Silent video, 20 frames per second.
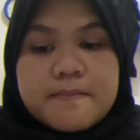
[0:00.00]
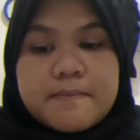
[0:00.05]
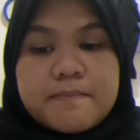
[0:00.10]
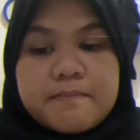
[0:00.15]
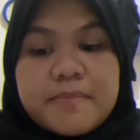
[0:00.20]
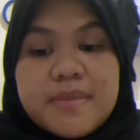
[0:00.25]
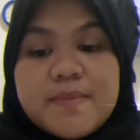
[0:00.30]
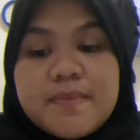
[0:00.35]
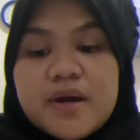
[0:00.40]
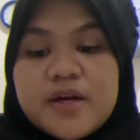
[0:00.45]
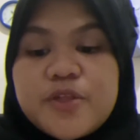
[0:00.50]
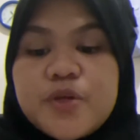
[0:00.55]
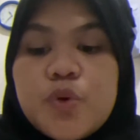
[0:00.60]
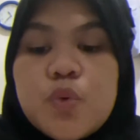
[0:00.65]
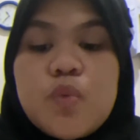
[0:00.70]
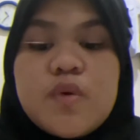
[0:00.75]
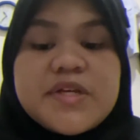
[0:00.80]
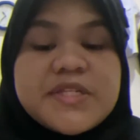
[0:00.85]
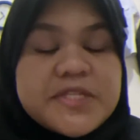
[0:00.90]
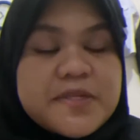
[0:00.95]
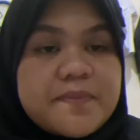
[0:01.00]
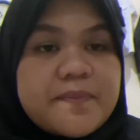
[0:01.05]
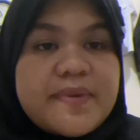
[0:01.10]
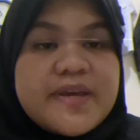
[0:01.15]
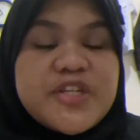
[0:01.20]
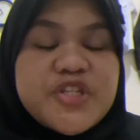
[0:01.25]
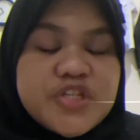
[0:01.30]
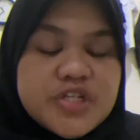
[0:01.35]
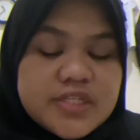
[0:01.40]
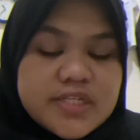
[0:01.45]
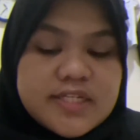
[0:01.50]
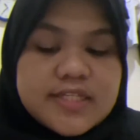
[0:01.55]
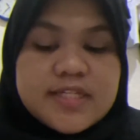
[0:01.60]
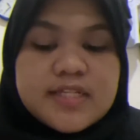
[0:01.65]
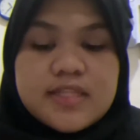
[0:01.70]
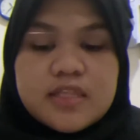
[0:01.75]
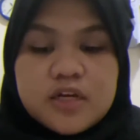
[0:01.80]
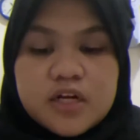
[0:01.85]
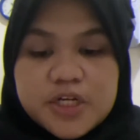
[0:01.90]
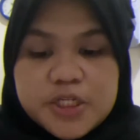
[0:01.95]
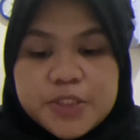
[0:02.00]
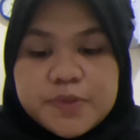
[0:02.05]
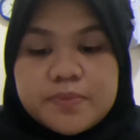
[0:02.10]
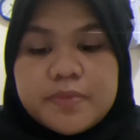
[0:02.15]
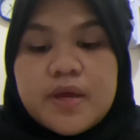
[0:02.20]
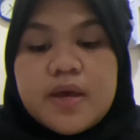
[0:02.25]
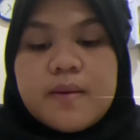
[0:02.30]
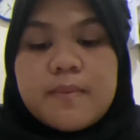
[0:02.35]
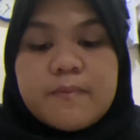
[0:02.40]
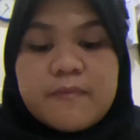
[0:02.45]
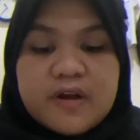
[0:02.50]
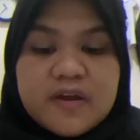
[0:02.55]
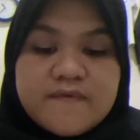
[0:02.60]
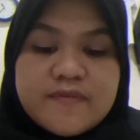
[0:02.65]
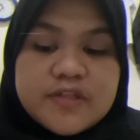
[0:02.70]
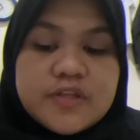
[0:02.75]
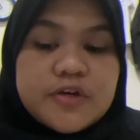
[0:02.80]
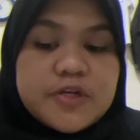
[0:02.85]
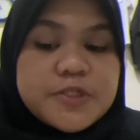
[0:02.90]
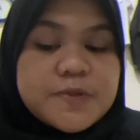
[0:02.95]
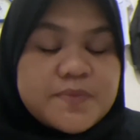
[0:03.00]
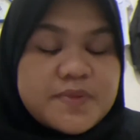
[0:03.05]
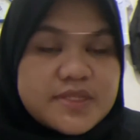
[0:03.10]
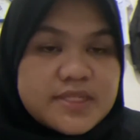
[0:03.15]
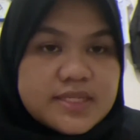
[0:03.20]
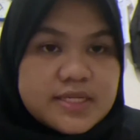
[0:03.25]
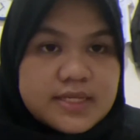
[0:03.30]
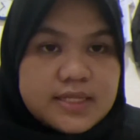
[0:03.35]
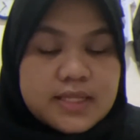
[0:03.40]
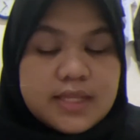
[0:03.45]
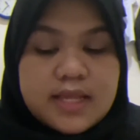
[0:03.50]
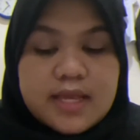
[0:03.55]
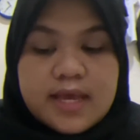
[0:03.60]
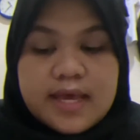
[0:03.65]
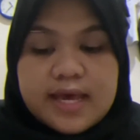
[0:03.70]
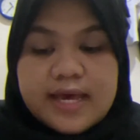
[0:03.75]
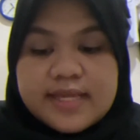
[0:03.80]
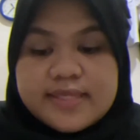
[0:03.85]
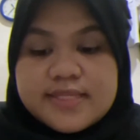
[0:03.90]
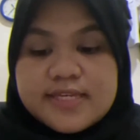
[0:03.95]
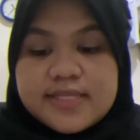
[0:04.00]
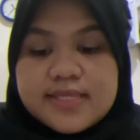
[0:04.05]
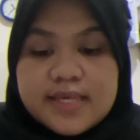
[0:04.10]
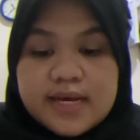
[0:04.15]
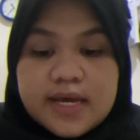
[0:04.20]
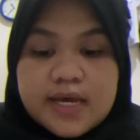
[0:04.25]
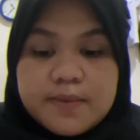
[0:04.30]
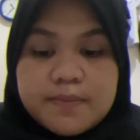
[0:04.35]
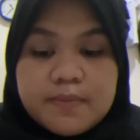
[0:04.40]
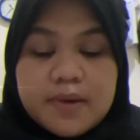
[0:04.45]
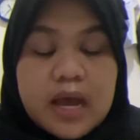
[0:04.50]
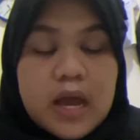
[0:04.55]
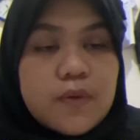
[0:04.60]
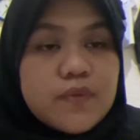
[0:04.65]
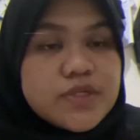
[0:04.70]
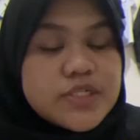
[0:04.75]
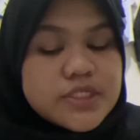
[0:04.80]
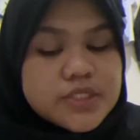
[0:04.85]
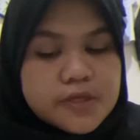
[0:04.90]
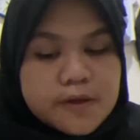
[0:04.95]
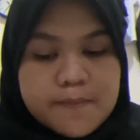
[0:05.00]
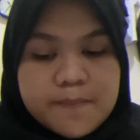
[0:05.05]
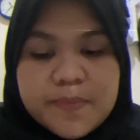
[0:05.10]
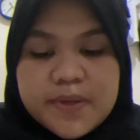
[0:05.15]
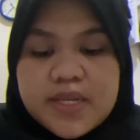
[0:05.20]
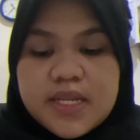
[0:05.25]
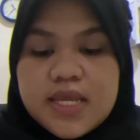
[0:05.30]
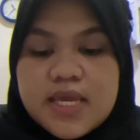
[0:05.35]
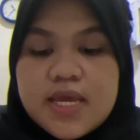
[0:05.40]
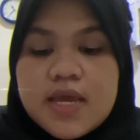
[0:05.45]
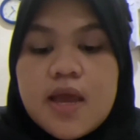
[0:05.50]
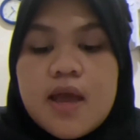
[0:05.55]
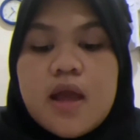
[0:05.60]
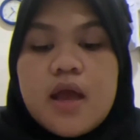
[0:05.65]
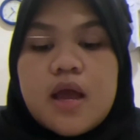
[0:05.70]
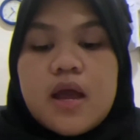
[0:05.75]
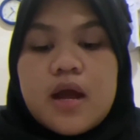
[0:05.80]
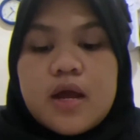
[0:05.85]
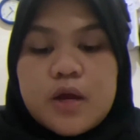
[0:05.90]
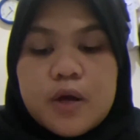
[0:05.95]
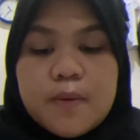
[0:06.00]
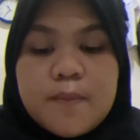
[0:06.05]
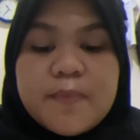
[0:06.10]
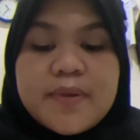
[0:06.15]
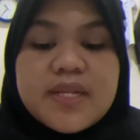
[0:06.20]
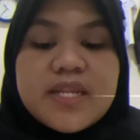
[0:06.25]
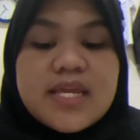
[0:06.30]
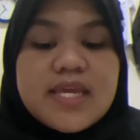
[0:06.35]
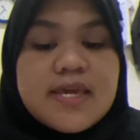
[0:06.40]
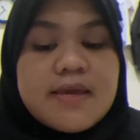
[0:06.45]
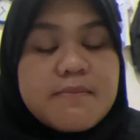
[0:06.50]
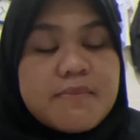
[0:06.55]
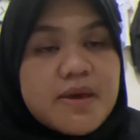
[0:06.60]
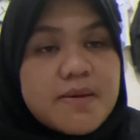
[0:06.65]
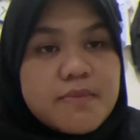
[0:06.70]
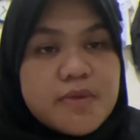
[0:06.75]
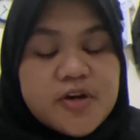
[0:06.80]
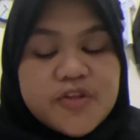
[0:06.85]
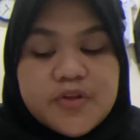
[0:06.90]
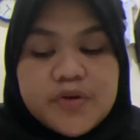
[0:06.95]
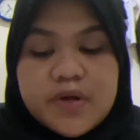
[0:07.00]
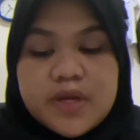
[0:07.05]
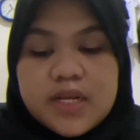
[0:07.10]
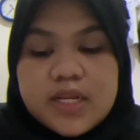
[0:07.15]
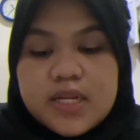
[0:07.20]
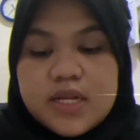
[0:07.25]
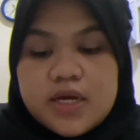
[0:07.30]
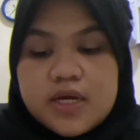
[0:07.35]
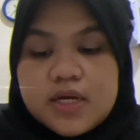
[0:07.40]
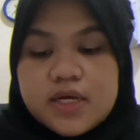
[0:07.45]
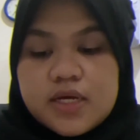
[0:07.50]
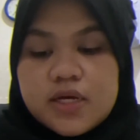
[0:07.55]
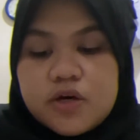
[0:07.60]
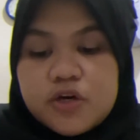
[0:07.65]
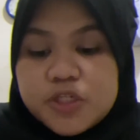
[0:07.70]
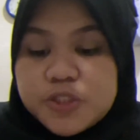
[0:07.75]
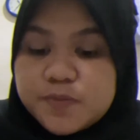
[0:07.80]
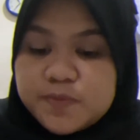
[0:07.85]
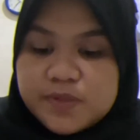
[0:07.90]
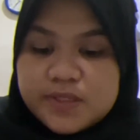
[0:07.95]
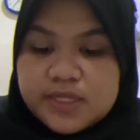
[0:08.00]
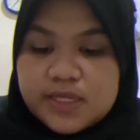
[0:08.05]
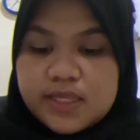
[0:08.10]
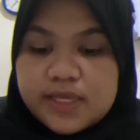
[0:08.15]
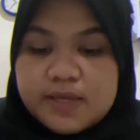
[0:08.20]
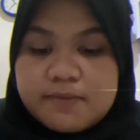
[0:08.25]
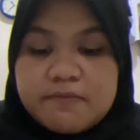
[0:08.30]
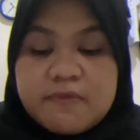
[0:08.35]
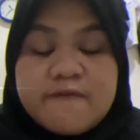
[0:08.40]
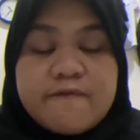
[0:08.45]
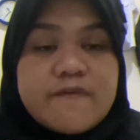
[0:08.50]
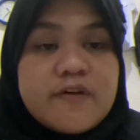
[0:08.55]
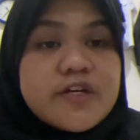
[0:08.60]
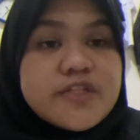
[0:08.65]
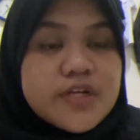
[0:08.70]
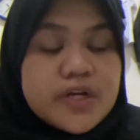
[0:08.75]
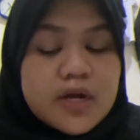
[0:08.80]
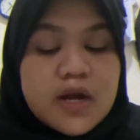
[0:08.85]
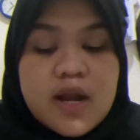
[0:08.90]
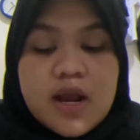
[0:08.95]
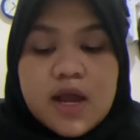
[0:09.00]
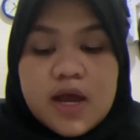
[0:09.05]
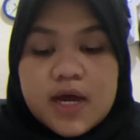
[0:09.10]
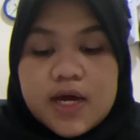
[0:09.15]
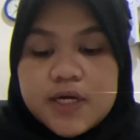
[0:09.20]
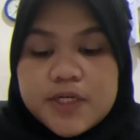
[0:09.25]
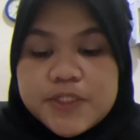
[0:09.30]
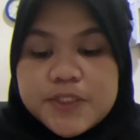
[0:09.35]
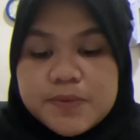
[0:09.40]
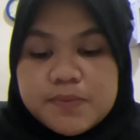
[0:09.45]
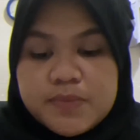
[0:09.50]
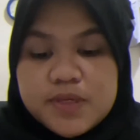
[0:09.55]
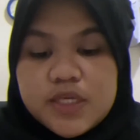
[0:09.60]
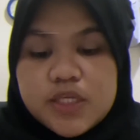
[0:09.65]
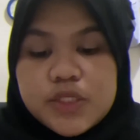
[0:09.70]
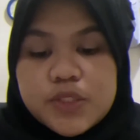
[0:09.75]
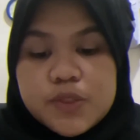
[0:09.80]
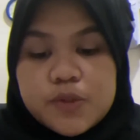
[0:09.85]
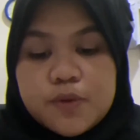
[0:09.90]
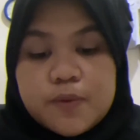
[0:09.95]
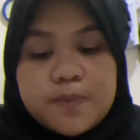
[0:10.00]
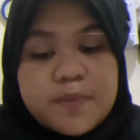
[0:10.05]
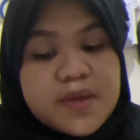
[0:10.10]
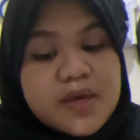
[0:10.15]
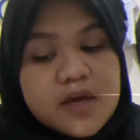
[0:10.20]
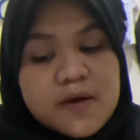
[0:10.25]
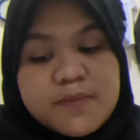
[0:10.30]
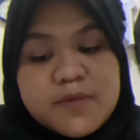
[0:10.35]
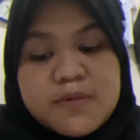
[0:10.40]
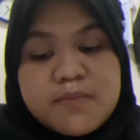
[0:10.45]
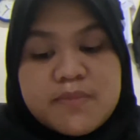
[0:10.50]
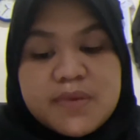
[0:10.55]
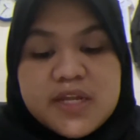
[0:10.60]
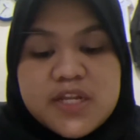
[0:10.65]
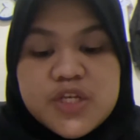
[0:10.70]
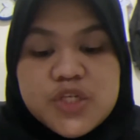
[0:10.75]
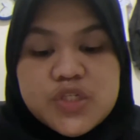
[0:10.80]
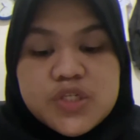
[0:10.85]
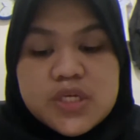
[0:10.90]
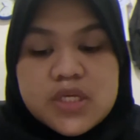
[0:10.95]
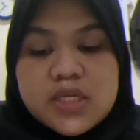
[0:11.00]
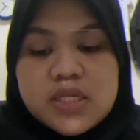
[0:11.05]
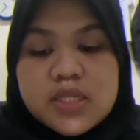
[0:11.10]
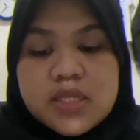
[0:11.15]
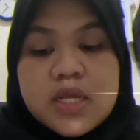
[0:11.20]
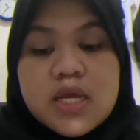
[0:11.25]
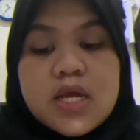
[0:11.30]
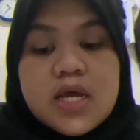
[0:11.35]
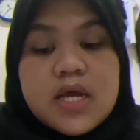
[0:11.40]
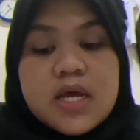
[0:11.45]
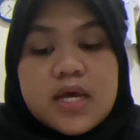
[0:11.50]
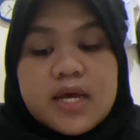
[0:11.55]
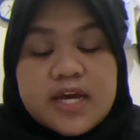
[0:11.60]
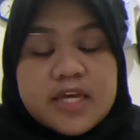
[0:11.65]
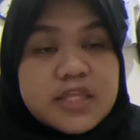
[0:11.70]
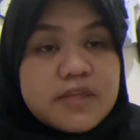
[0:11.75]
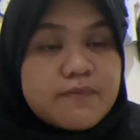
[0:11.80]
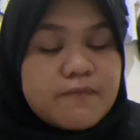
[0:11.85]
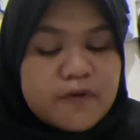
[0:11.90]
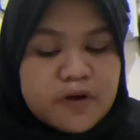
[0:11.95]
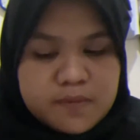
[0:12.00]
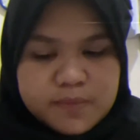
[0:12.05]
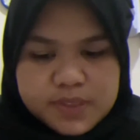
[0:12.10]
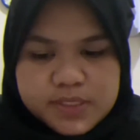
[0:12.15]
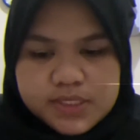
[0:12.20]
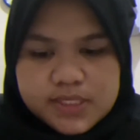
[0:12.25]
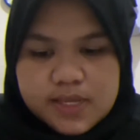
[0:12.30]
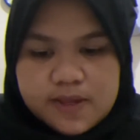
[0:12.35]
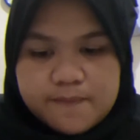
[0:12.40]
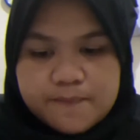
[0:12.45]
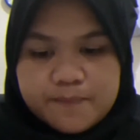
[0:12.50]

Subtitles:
My mother was a patient in a large private hospital. At the time, I was accompanying my mother in the hospital, and my father asked me to pick up the medicine at the pharmacy.